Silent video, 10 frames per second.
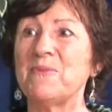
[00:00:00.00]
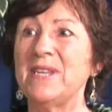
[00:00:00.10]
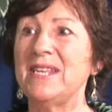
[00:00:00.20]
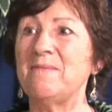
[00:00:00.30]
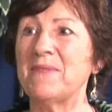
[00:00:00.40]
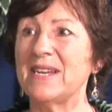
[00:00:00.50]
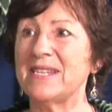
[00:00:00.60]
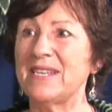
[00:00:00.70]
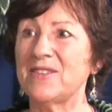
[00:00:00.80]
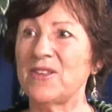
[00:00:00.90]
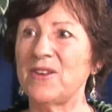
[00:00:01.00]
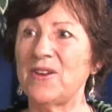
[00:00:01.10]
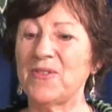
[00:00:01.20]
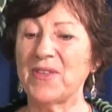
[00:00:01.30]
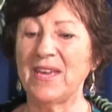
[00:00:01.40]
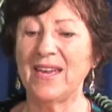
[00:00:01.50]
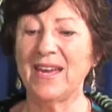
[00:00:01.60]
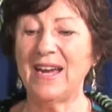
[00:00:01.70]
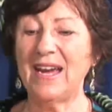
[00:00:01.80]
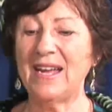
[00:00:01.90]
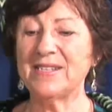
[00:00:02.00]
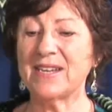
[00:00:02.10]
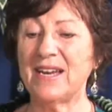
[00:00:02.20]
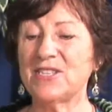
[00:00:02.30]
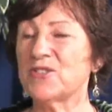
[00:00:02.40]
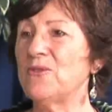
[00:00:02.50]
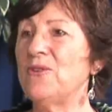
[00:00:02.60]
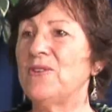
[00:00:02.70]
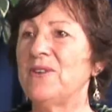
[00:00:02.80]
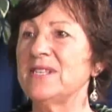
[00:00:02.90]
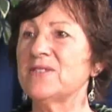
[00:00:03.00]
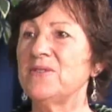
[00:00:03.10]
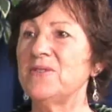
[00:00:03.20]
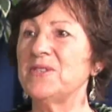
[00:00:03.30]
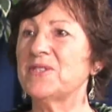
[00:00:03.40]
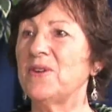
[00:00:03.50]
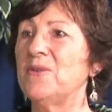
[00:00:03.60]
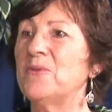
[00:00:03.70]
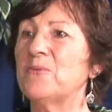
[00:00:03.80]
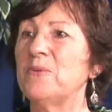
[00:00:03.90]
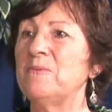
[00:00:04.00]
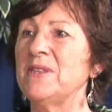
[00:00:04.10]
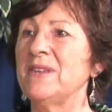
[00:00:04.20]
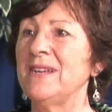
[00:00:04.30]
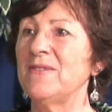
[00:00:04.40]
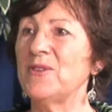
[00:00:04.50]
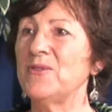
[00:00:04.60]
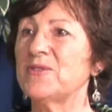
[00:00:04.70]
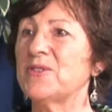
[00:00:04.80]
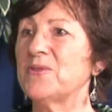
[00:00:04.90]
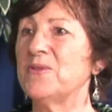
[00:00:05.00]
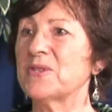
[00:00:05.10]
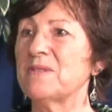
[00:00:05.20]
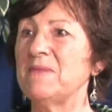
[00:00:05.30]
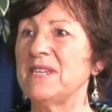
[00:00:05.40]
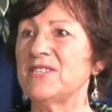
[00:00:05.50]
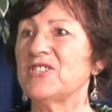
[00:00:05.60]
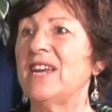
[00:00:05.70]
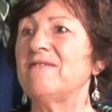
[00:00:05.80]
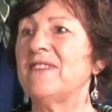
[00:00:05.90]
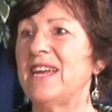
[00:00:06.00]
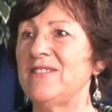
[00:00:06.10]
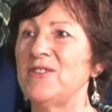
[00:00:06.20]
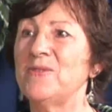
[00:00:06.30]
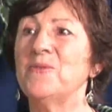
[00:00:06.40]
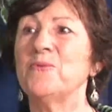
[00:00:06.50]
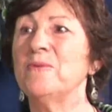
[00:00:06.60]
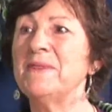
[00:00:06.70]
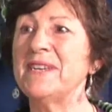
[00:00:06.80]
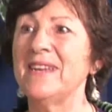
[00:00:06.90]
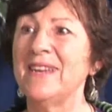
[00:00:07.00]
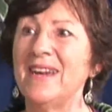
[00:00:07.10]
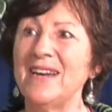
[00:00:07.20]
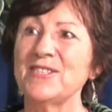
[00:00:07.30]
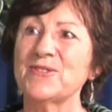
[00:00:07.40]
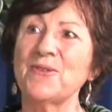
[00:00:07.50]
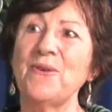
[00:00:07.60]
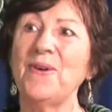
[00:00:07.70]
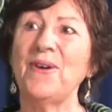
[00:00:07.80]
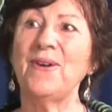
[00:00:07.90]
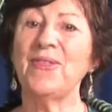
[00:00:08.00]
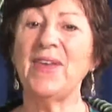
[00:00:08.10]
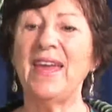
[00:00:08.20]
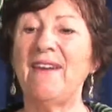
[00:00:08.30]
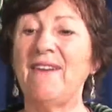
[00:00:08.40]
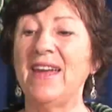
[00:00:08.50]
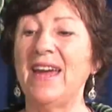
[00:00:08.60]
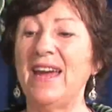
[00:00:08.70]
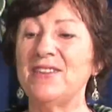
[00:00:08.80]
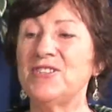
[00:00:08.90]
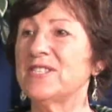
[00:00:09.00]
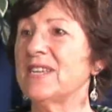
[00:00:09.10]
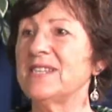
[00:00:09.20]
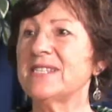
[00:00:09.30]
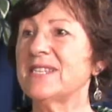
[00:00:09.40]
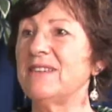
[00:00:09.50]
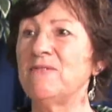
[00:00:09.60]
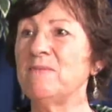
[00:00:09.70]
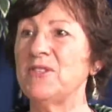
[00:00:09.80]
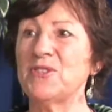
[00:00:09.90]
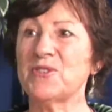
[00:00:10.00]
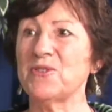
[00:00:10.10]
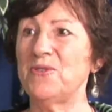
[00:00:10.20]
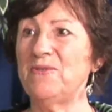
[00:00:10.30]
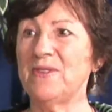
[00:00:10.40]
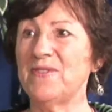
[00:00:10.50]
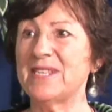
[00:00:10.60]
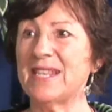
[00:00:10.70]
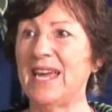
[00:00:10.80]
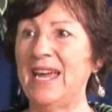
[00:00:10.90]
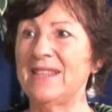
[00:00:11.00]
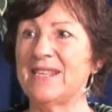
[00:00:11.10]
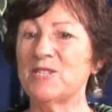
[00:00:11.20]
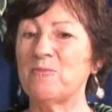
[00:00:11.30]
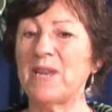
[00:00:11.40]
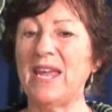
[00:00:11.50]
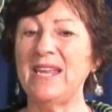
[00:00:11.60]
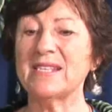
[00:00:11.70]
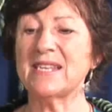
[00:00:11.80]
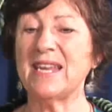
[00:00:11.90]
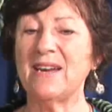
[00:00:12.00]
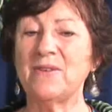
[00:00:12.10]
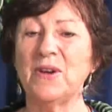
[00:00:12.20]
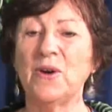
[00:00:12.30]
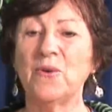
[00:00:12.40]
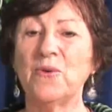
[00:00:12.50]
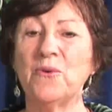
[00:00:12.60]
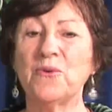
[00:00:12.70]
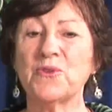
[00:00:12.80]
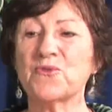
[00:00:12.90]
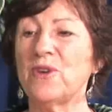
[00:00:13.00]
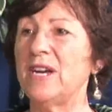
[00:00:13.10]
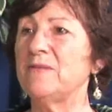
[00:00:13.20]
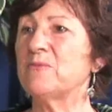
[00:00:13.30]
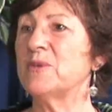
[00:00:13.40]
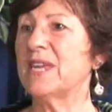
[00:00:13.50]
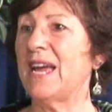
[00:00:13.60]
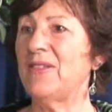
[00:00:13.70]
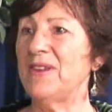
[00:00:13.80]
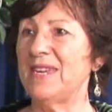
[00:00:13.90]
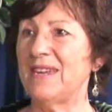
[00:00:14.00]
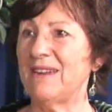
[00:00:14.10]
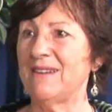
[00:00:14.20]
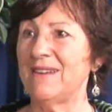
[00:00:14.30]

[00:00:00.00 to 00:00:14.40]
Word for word: completely plugged into the earth. And I saw her. I saw this old woman that used to talk to me, the Shanvan, the old woman. I saw her there, and she started giving me the story of this land, this place, and how all the tribes would gather here